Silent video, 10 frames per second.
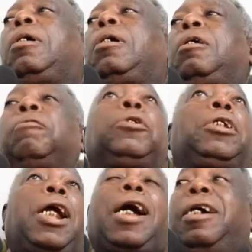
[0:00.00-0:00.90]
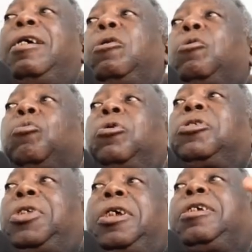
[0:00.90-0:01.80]
even Iraq
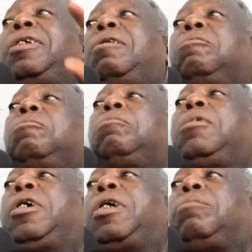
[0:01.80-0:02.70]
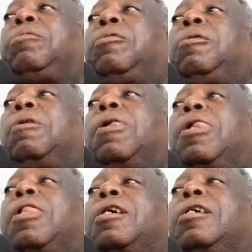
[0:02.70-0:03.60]
was a Christian area before.
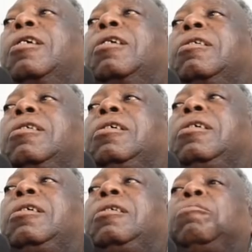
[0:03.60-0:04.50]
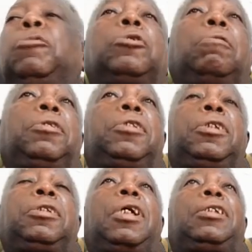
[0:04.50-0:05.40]
Most of the
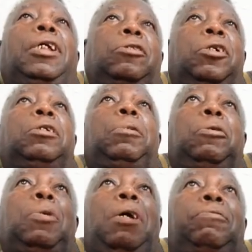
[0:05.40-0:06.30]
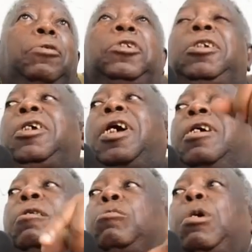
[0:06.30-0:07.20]
things that they are talking about were found in
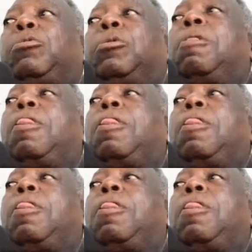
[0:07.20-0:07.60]
Iraq in the Bible.